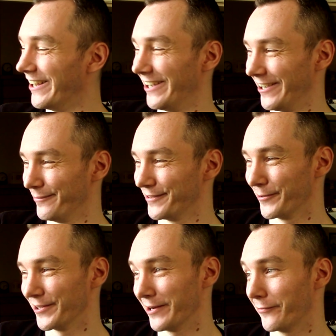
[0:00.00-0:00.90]
So
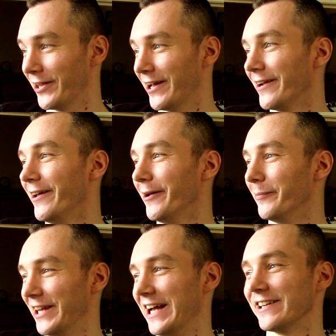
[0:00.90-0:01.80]
watch out for that.
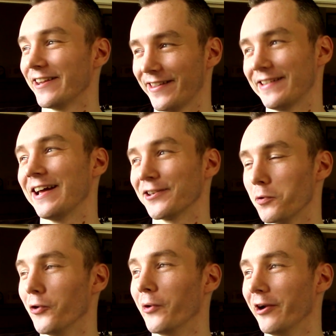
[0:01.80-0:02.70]
But that's
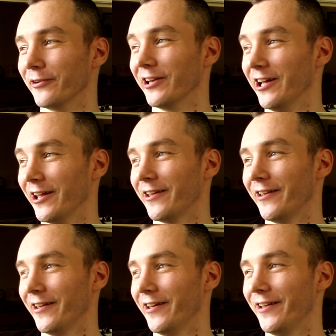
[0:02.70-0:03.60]
one where I feel like
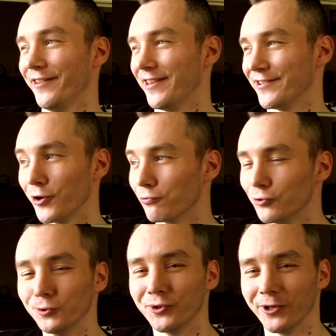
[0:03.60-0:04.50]
there's no
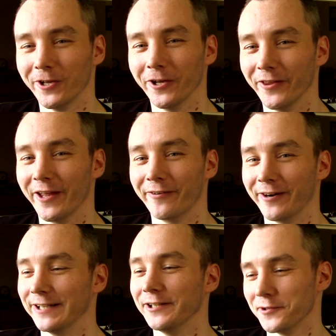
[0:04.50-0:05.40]
rule to learn there,
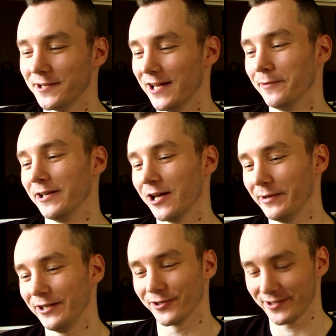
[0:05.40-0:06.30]
right? You see the enemy
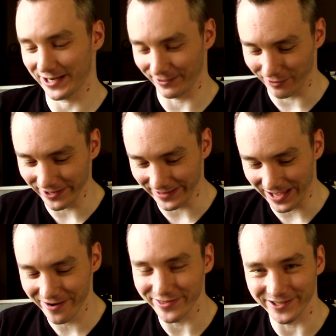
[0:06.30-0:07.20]
coming, you're standing right
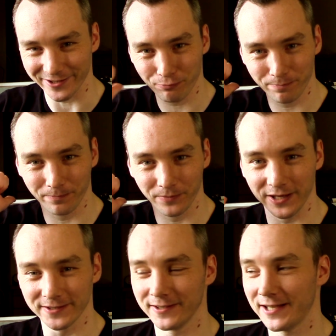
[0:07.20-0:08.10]
there, and
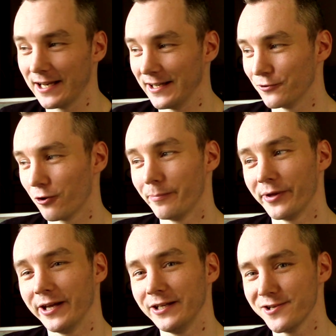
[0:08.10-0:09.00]
there's a deadly drop
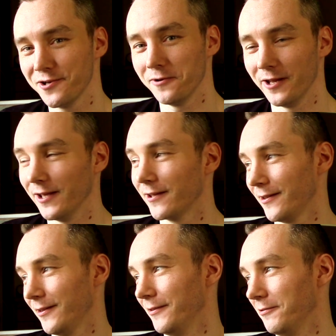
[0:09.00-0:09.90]
behind you, like,
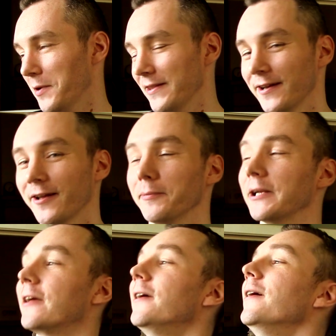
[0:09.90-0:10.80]
you had that
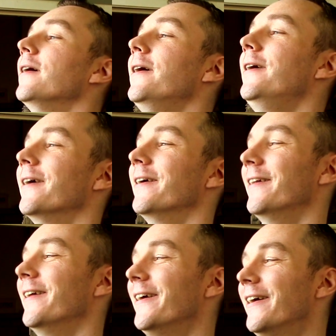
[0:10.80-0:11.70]
coming.
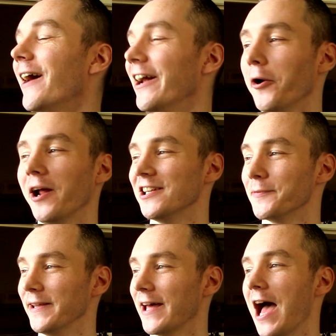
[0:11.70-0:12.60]
I don't
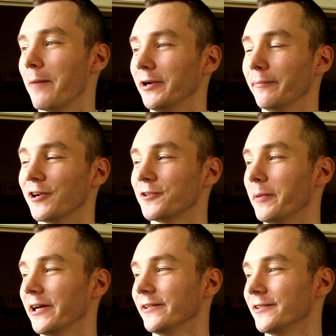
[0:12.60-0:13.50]
anticipate that happening much
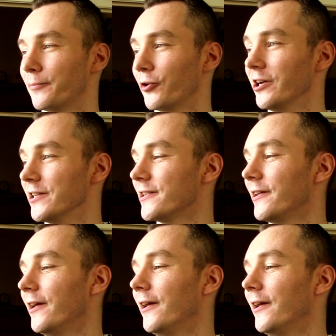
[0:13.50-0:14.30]
by surprise.